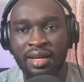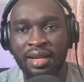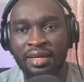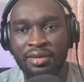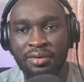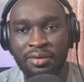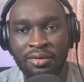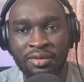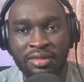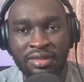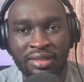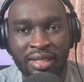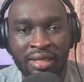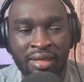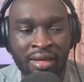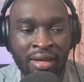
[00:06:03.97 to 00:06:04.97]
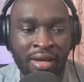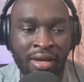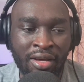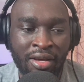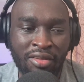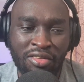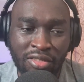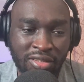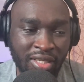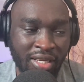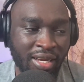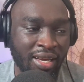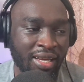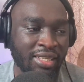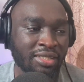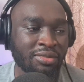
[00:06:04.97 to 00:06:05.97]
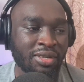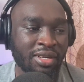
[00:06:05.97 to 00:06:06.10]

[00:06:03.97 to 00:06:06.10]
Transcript: Like you could see, those guys,